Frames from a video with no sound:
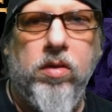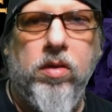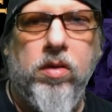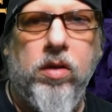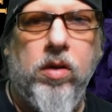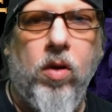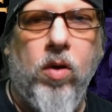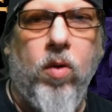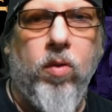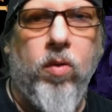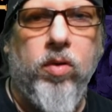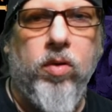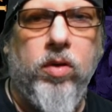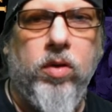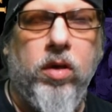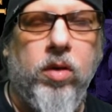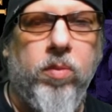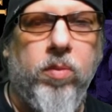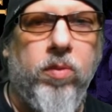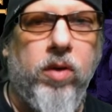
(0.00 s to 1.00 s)
owners
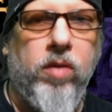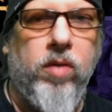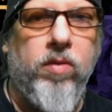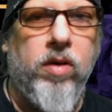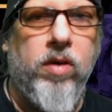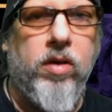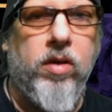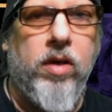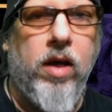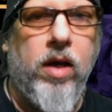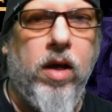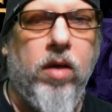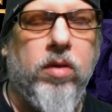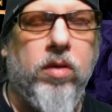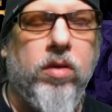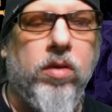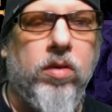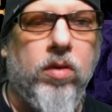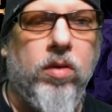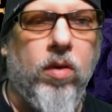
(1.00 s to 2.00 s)
of the previous house
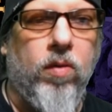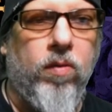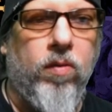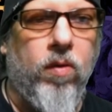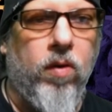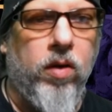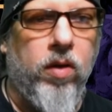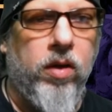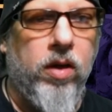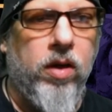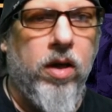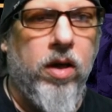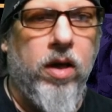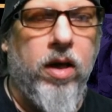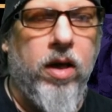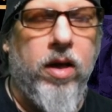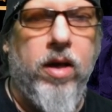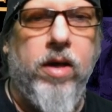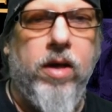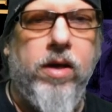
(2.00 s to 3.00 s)
and so forth,
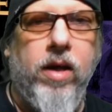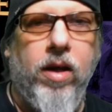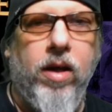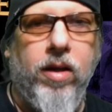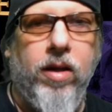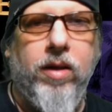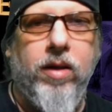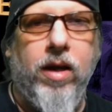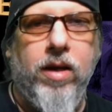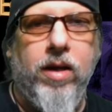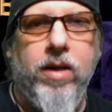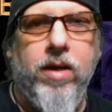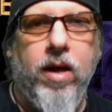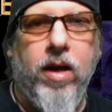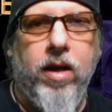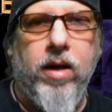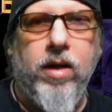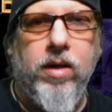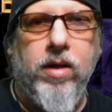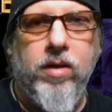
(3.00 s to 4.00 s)
an adult had
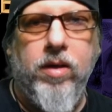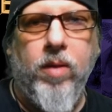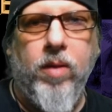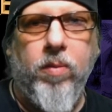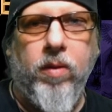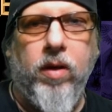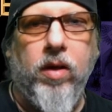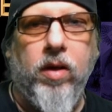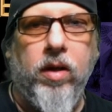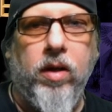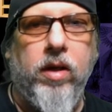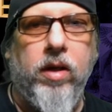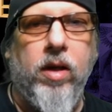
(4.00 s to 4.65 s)
done it typically.